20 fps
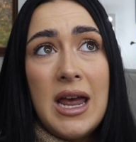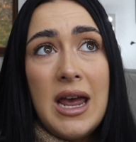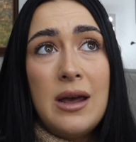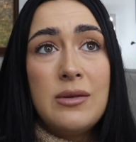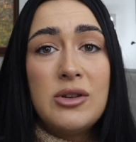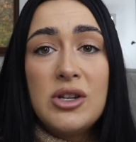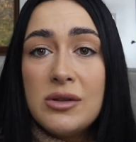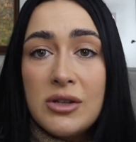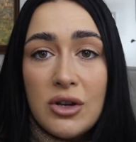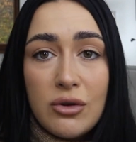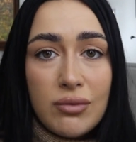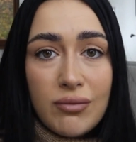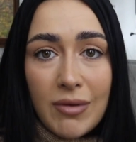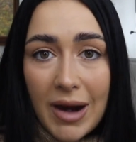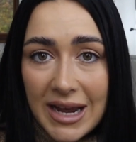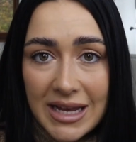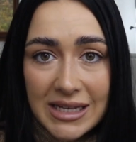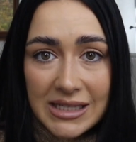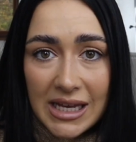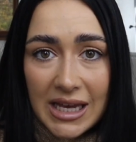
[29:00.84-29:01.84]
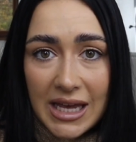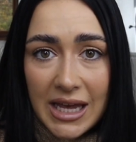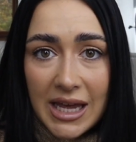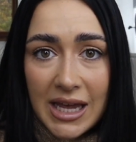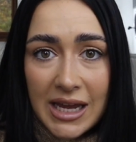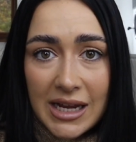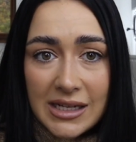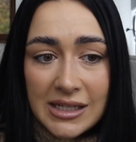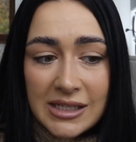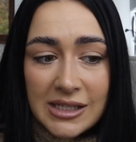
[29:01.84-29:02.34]
It was just
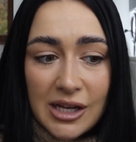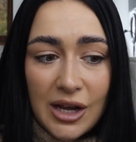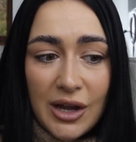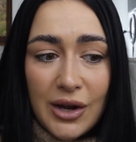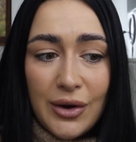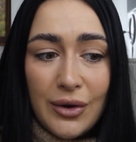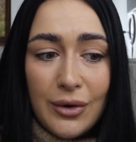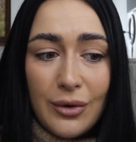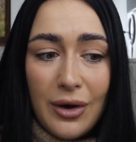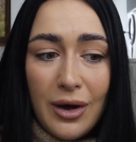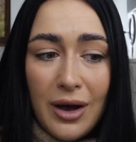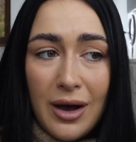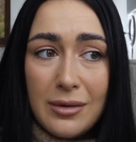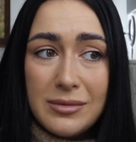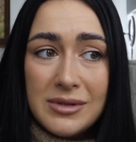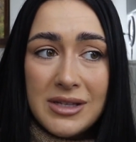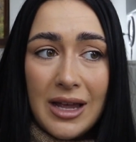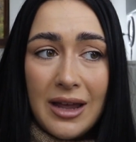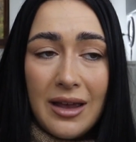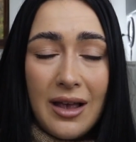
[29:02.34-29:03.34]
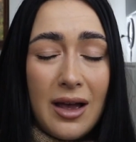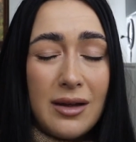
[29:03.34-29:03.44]
crazy. So I was like,